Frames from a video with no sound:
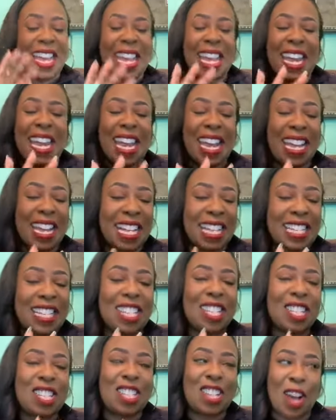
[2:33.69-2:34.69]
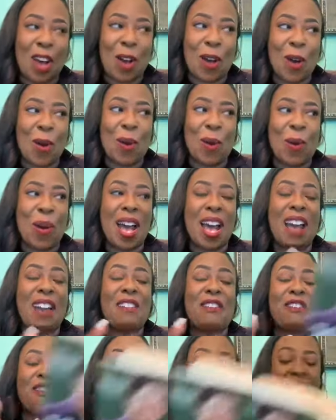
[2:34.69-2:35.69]
it is so
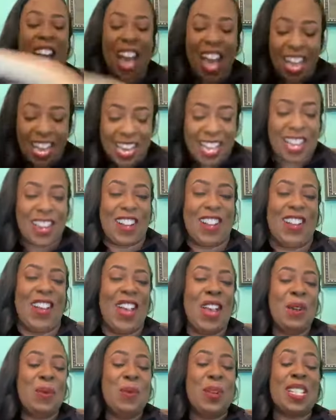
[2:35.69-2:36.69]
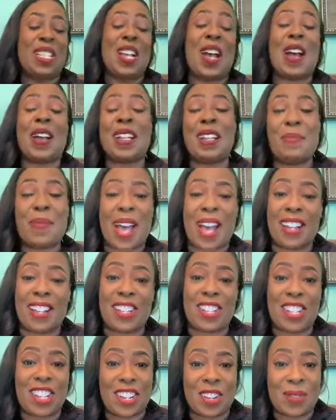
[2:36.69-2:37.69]
fire. We're talking about
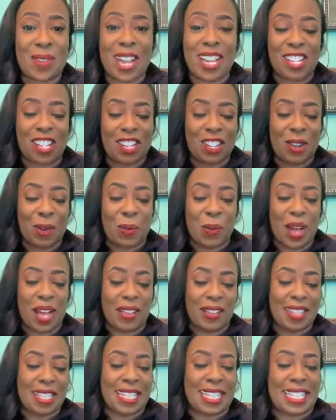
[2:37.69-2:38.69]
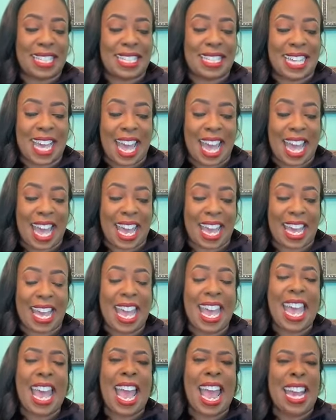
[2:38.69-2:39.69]
generational wealth today
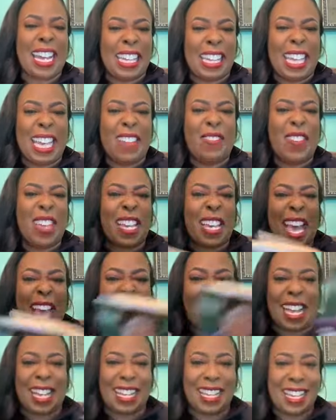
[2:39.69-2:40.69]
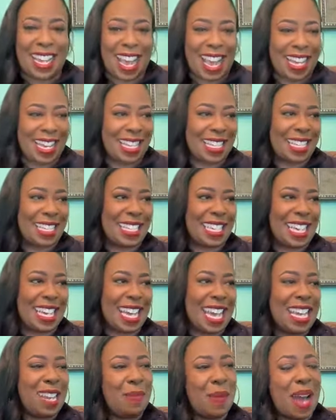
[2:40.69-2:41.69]
and leaving a legacy.
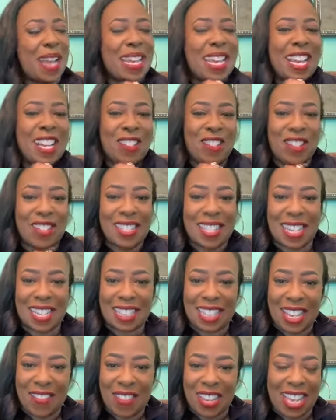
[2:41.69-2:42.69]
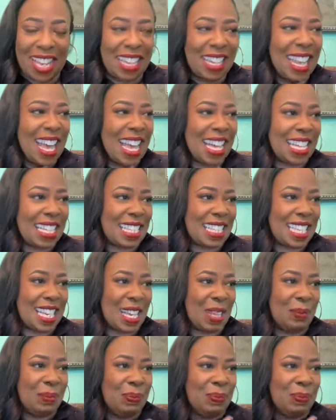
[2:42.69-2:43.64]
Anybody interested in leaving a legacy?